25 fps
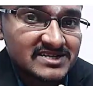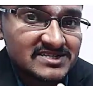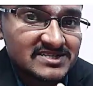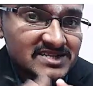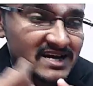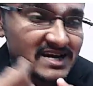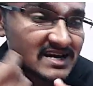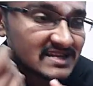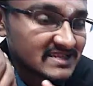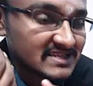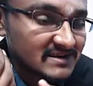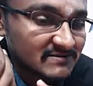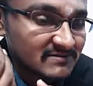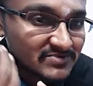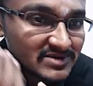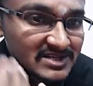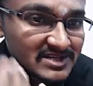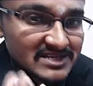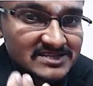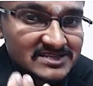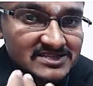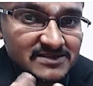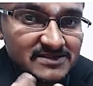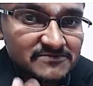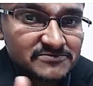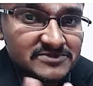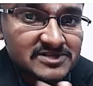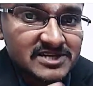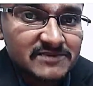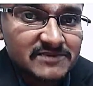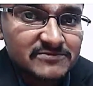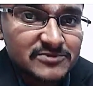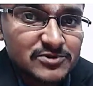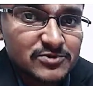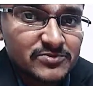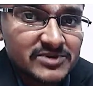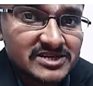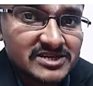then please subscribe to
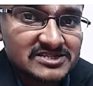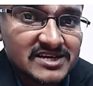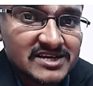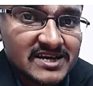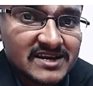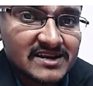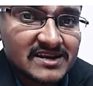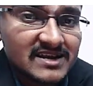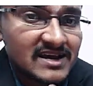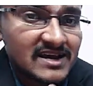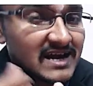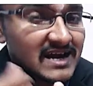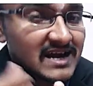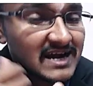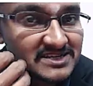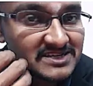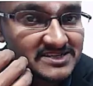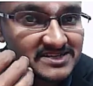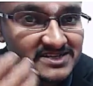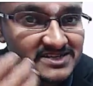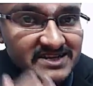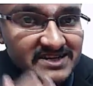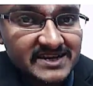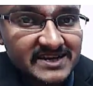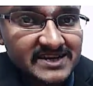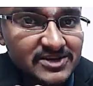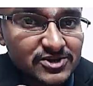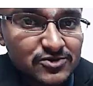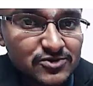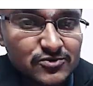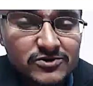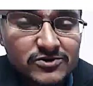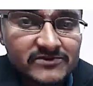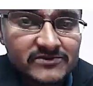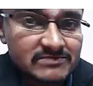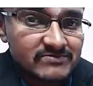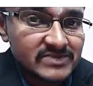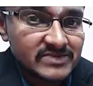my channel and stay tuned with
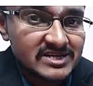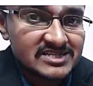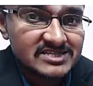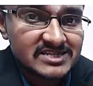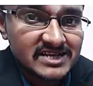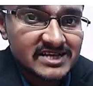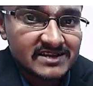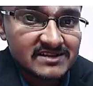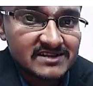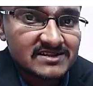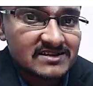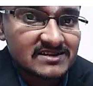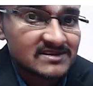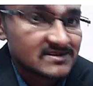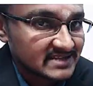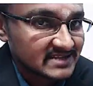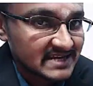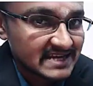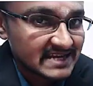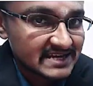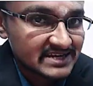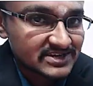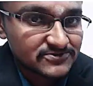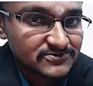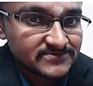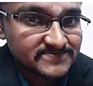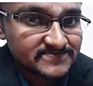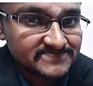my channel. Thank you.